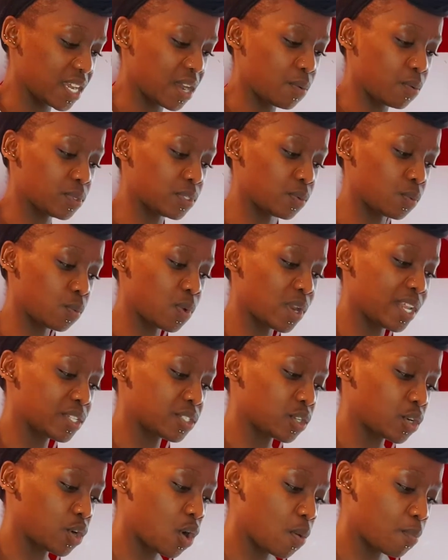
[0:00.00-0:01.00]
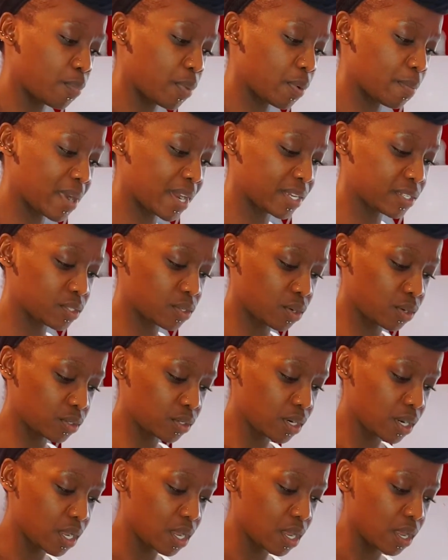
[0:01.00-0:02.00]
I wasn't willing to compromise
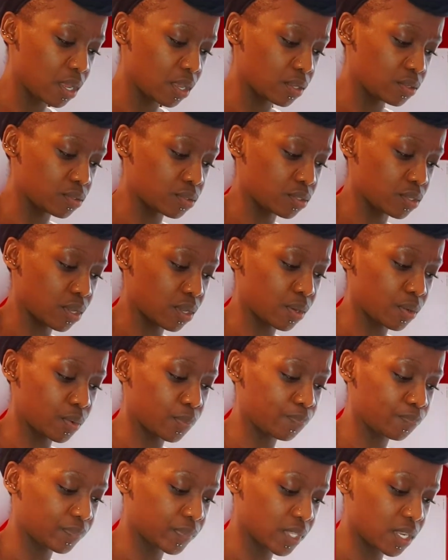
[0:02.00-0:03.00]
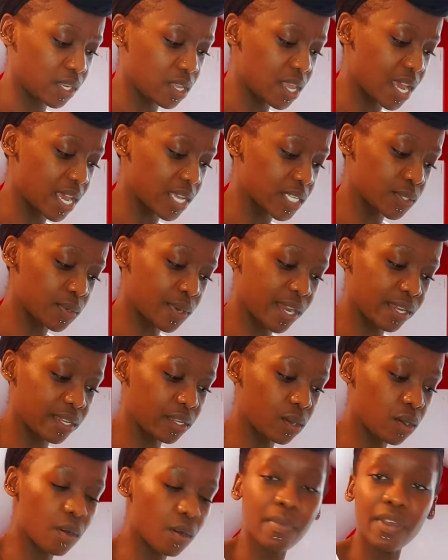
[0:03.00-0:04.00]
on. So yeah, so I
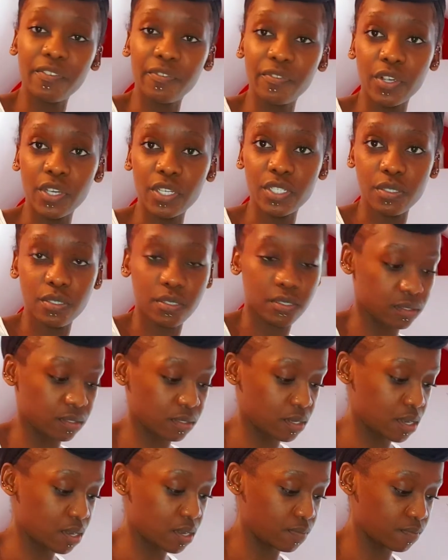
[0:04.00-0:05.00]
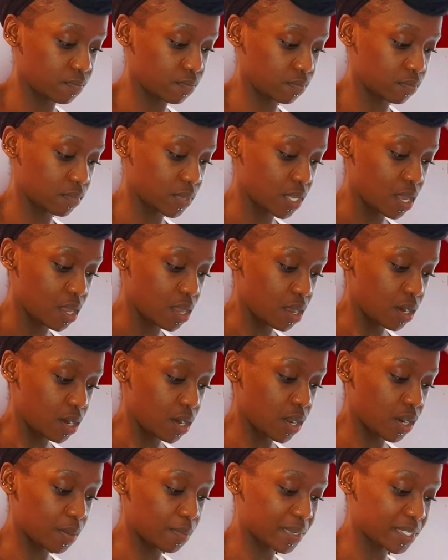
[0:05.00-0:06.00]
got my first
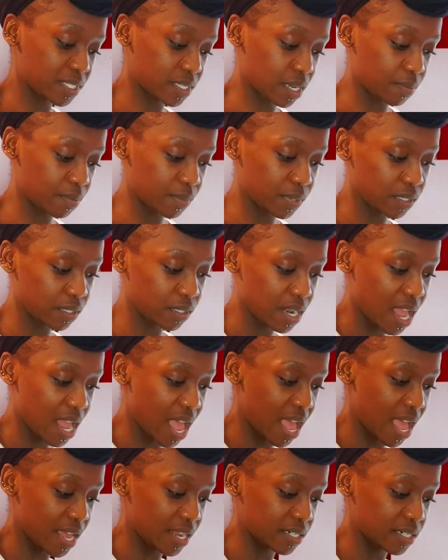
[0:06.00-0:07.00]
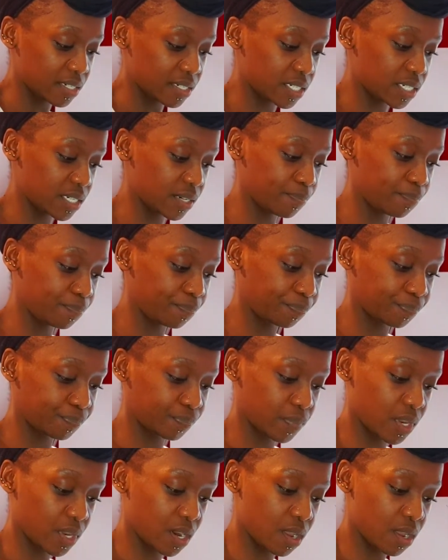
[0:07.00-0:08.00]
locum assignment, and
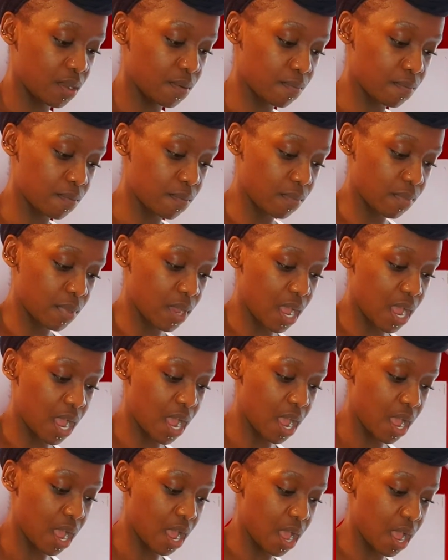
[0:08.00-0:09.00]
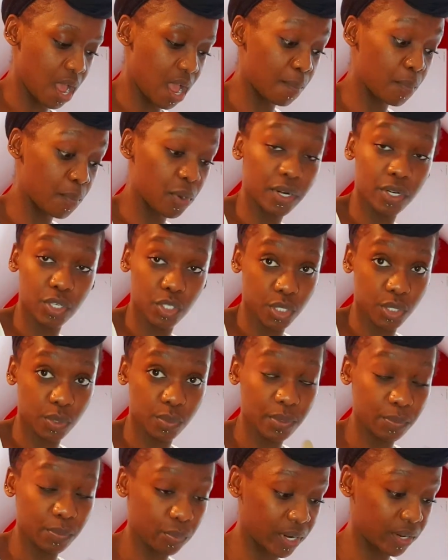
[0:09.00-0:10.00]
I'm on a
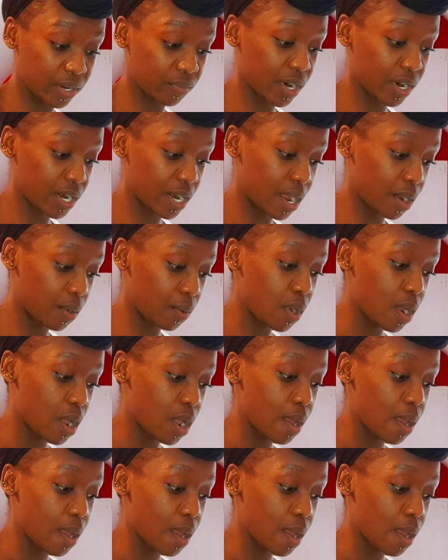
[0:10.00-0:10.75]
2-week break right now,